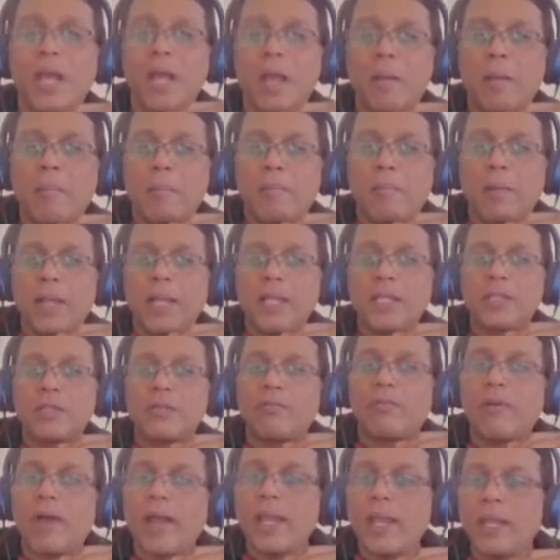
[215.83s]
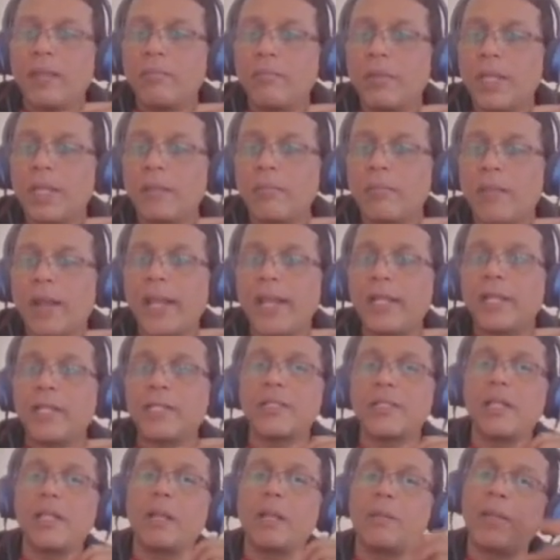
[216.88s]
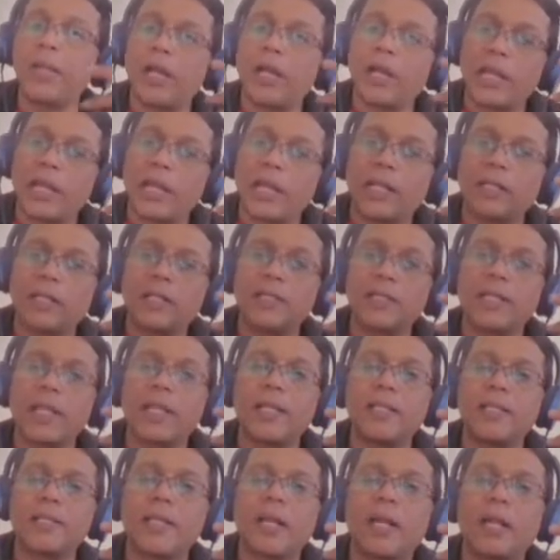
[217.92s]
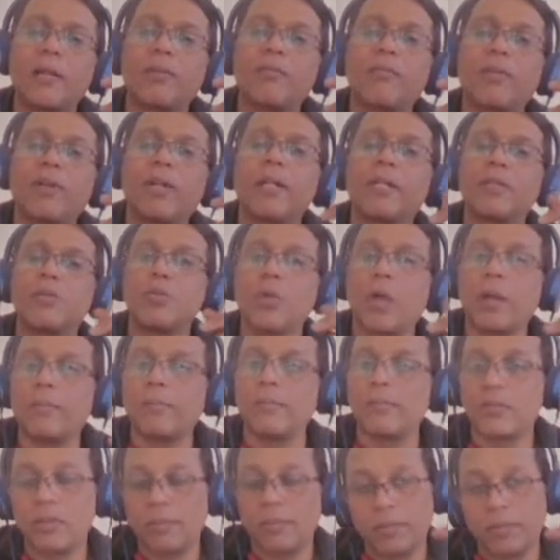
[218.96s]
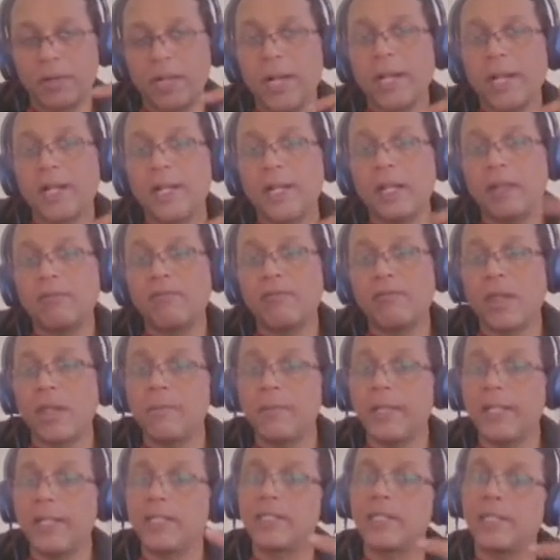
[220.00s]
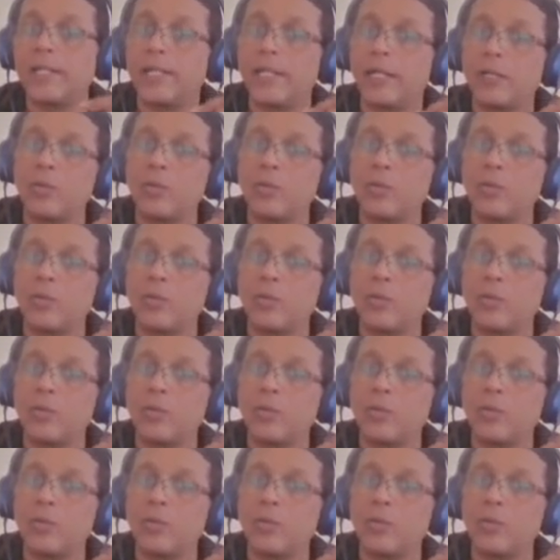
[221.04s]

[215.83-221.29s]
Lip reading: Plus 5b minus 3b, again the signs are different, so I am subtracting 5 minus 3,